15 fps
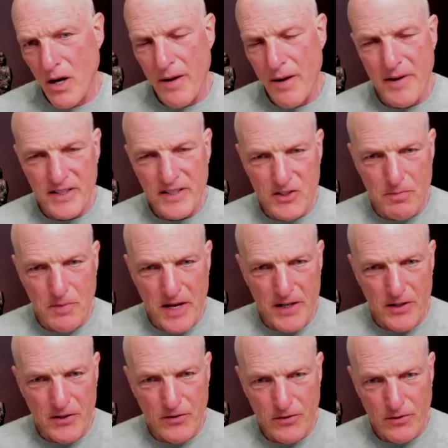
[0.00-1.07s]
I made
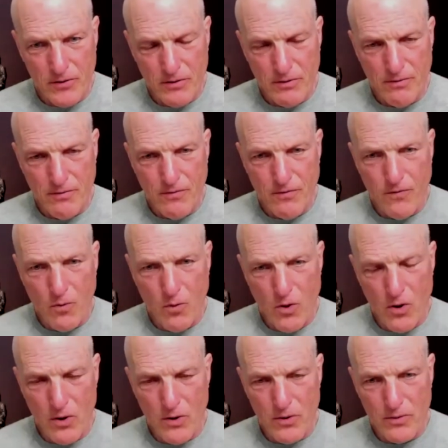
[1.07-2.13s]
space
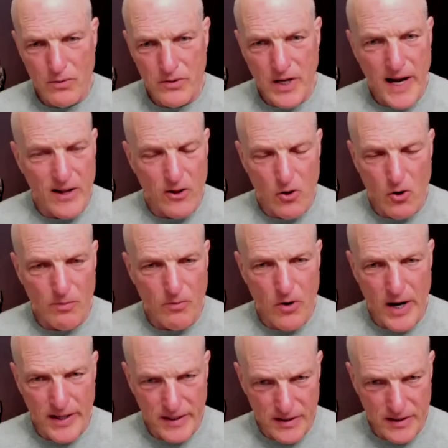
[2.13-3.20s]
for dialogue
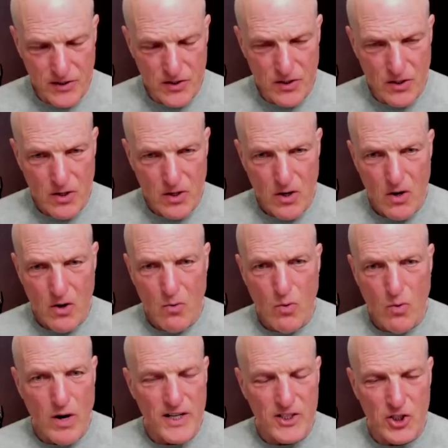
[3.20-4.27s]
practice
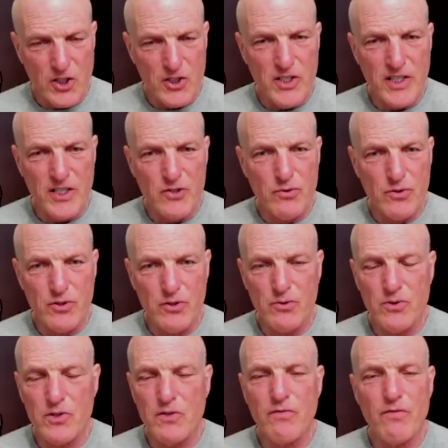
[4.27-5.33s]
where I just
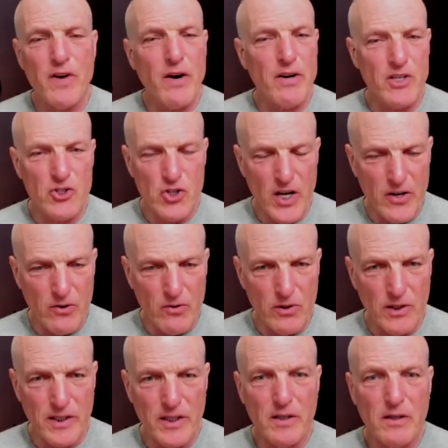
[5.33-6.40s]
introduced very
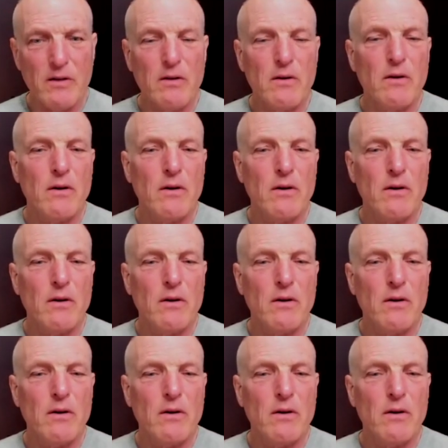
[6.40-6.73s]
generally